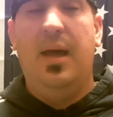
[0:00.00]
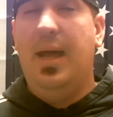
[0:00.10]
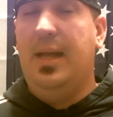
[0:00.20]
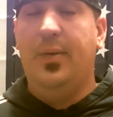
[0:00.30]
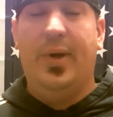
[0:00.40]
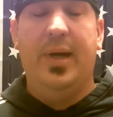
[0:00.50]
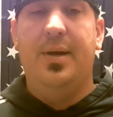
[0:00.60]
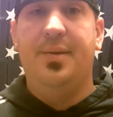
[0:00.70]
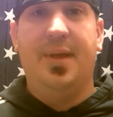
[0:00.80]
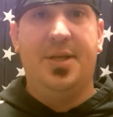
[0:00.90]
Anyway,
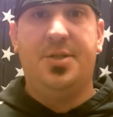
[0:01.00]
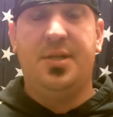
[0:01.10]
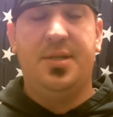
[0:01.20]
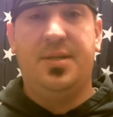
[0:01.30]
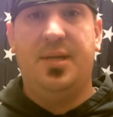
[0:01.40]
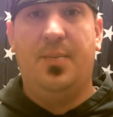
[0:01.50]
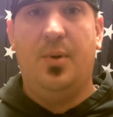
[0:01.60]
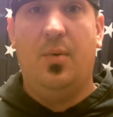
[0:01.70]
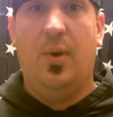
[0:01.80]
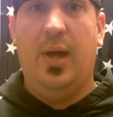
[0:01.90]
that's just a
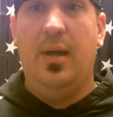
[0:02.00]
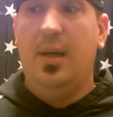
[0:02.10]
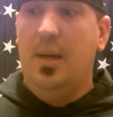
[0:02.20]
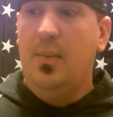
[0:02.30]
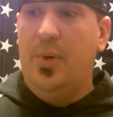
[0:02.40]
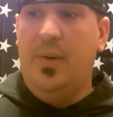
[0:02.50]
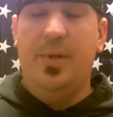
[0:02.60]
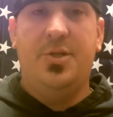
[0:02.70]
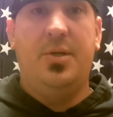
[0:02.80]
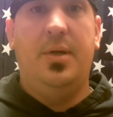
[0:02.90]
separate rant. But I'm
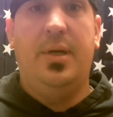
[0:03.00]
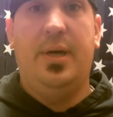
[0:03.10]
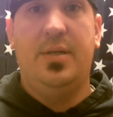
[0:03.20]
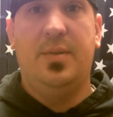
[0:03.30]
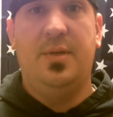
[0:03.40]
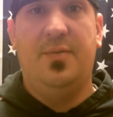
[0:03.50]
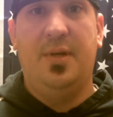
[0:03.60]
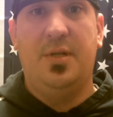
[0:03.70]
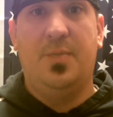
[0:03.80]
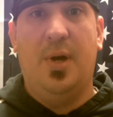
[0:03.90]
going to show you guys what the
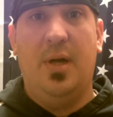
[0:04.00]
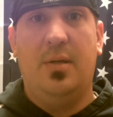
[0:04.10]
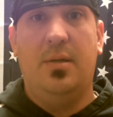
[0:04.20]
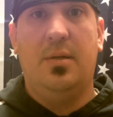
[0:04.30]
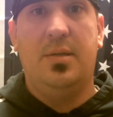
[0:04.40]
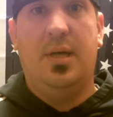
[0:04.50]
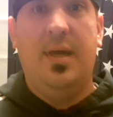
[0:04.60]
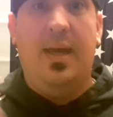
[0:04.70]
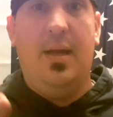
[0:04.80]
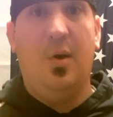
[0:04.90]
finished product looks
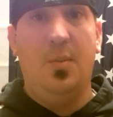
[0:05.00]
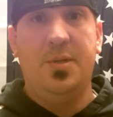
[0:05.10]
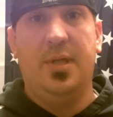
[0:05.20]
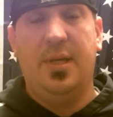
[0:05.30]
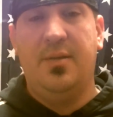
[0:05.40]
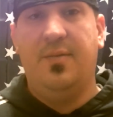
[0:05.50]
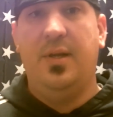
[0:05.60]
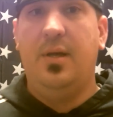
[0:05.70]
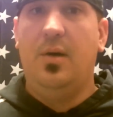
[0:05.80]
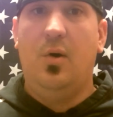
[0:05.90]
like, and I hope you liked the
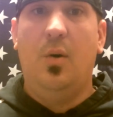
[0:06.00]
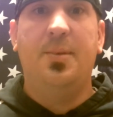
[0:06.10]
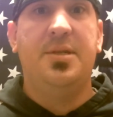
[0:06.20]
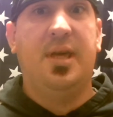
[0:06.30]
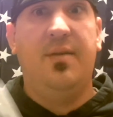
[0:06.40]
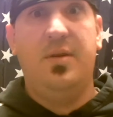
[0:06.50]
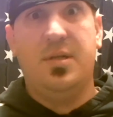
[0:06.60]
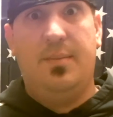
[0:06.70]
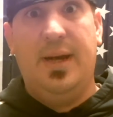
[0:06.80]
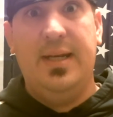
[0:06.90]
video. Hope this gave you
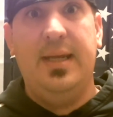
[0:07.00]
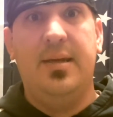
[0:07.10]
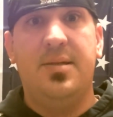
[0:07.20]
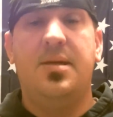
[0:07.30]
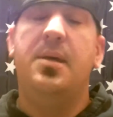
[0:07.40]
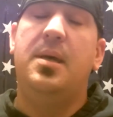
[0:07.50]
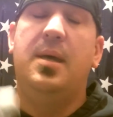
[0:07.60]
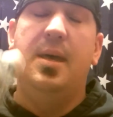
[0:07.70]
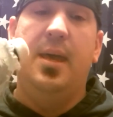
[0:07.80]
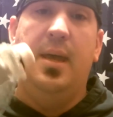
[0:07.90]
some ideas,
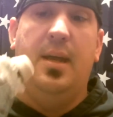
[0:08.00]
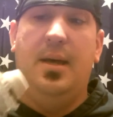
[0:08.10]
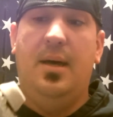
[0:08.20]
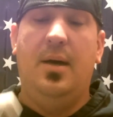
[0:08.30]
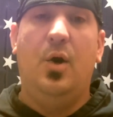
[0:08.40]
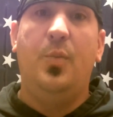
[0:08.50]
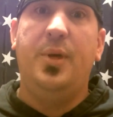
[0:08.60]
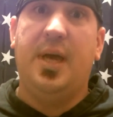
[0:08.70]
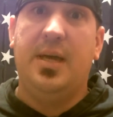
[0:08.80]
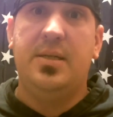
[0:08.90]
and hope
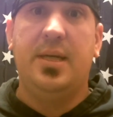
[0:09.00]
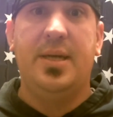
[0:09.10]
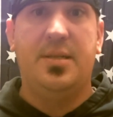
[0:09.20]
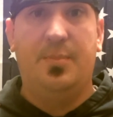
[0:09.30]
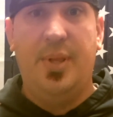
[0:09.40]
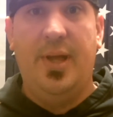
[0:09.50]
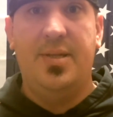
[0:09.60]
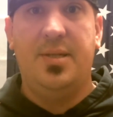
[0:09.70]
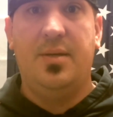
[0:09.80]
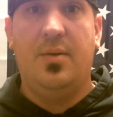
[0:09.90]
you guys can get some
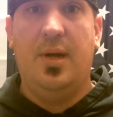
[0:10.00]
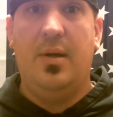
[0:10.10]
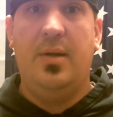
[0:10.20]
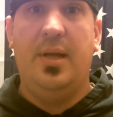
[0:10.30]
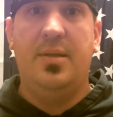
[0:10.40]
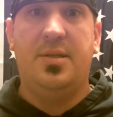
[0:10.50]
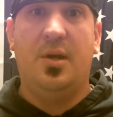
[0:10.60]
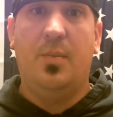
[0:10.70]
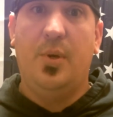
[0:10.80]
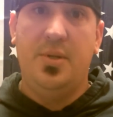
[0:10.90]
plants in the ground and
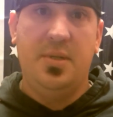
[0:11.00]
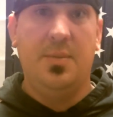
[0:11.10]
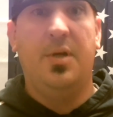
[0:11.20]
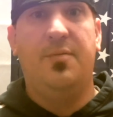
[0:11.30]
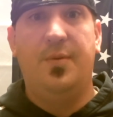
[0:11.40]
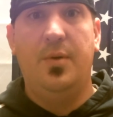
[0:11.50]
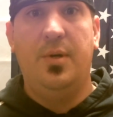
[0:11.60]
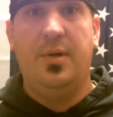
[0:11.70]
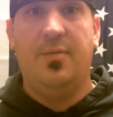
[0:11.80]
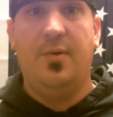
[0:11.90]
start putting some good food
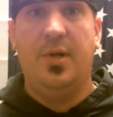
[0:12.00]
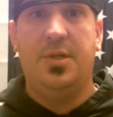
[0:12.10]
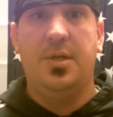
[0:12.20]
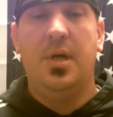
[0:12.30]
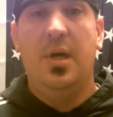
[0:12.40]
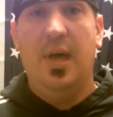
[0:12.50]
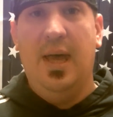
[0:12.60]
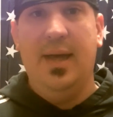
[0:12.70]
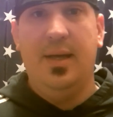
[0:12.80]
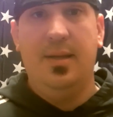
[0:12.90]
in your fridge.
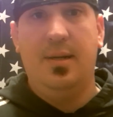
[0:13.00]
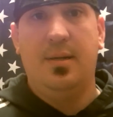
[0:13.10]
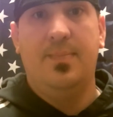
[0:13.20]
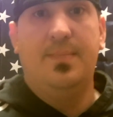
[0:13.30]
Hang in there.